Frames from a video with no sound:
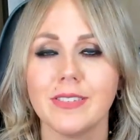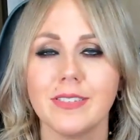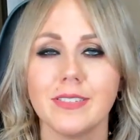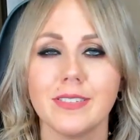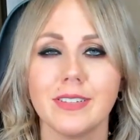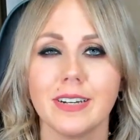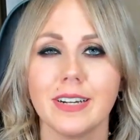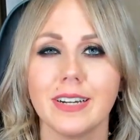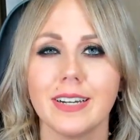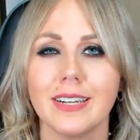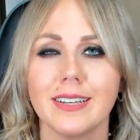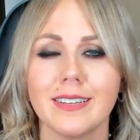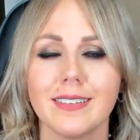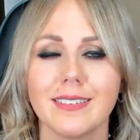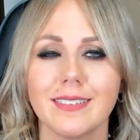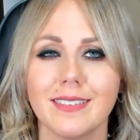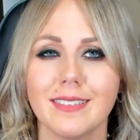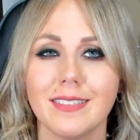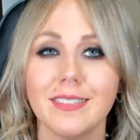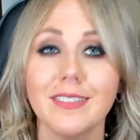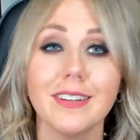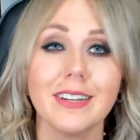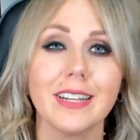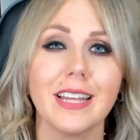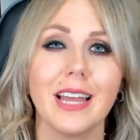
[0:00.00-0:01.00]

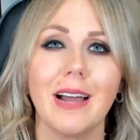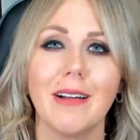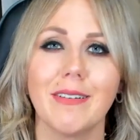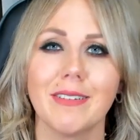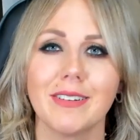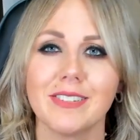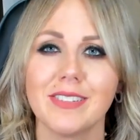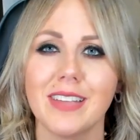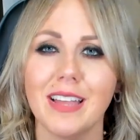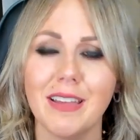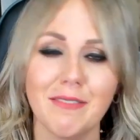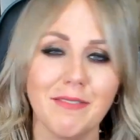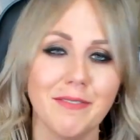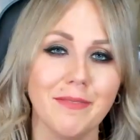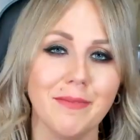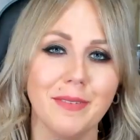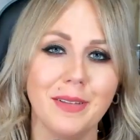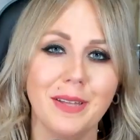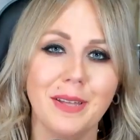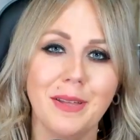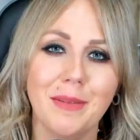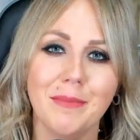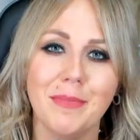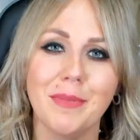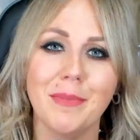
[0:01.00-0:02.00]
sorry, 30 hours. I've
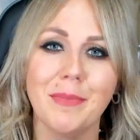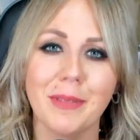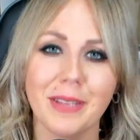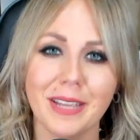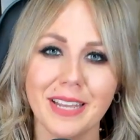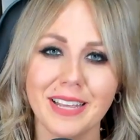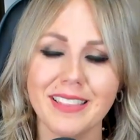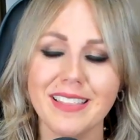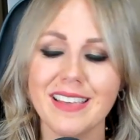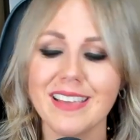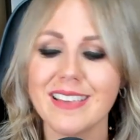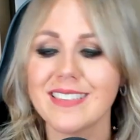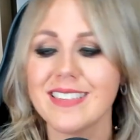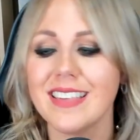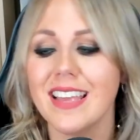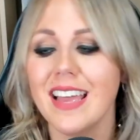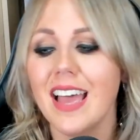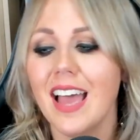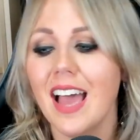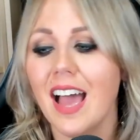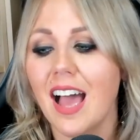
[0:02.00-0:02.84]
been playing this.